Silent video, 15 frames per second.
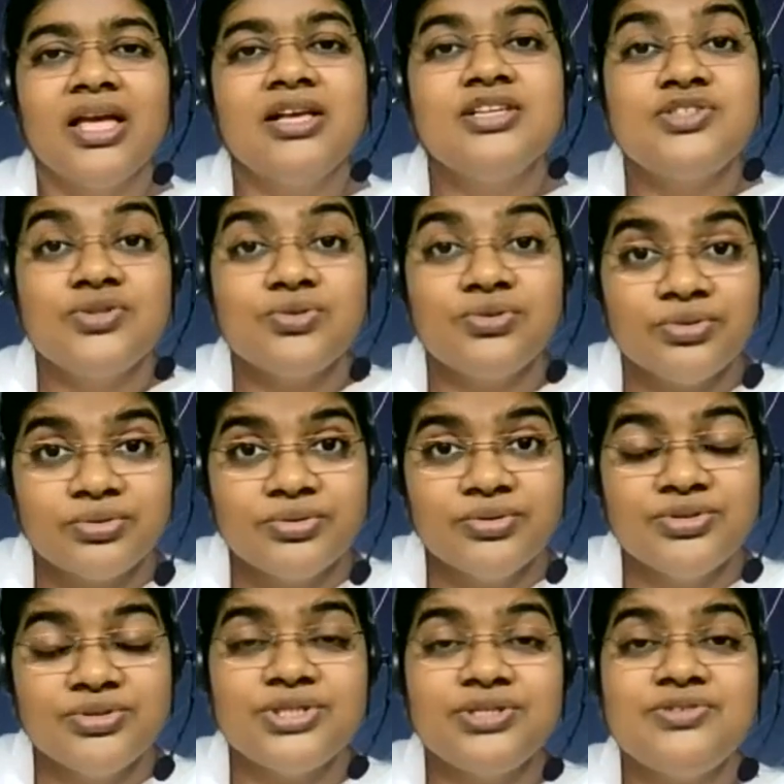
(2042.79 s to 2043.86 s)
So
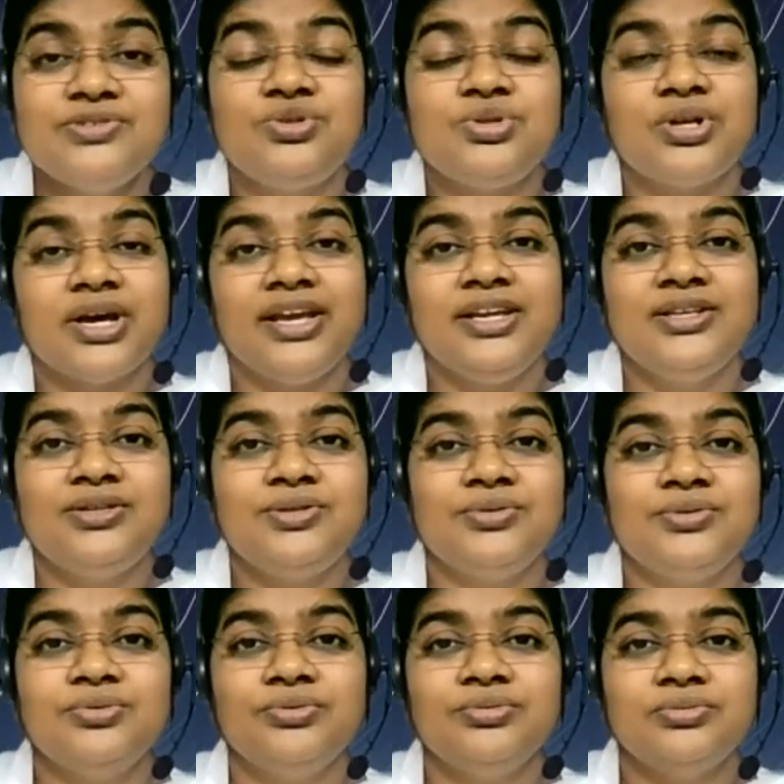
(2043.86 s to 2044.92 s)
just try
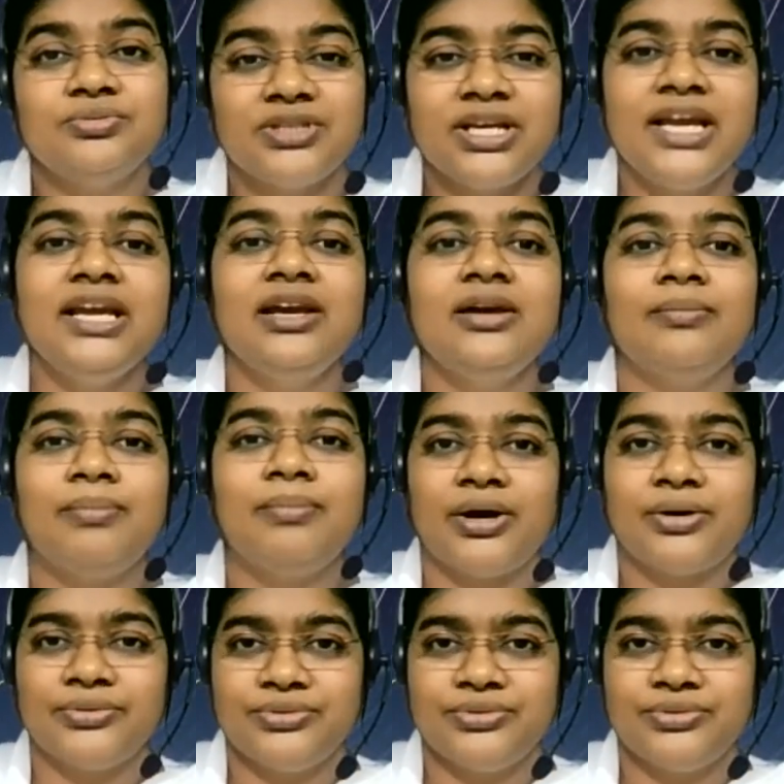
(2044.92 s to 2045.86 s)
to think about.